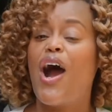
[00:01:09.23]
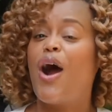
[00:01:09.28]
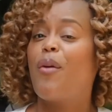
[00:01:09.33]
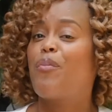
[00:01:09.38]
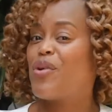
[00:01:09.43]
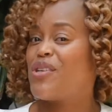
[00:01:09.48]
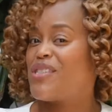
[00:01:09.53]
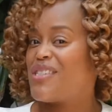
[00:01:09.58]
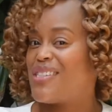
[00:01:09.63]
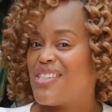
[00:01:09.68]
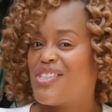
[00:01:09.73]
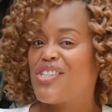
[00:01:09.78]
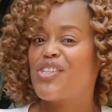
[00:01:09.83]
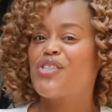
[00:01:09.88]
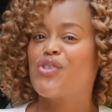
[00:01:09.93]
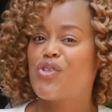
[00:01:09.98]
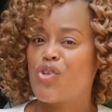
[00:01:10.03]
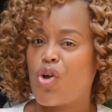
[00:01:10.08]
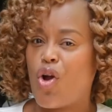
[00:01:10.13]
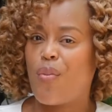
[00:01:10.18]
a
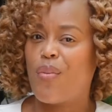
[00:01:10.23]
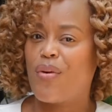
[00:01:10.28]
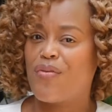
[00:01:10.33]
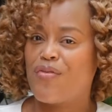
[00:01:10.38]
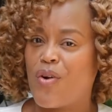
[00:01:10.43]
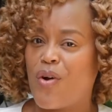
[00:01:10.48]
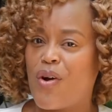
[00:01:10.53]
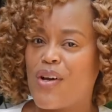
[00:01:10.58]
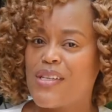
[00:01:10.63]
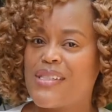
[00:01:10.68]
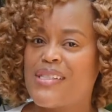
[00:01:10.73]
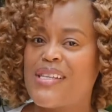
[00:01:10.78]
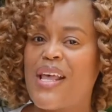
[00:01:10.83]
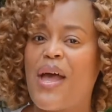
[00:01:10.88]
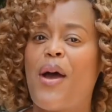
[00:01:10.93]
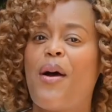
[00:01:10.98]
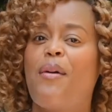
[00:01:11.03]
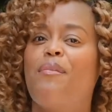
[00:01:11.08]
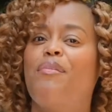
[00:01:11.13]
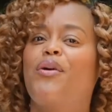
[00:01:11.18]
prestigious job of course,
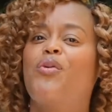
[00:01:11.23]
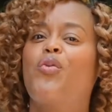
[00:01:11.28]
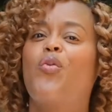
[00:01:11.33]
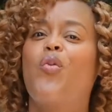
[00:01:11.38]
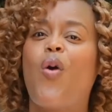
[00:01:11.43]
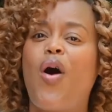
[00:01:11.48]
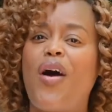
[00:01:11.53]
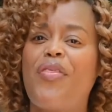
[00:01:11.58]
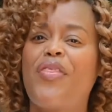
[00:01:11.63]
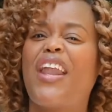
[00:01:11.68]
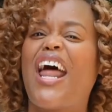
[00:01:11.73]
but one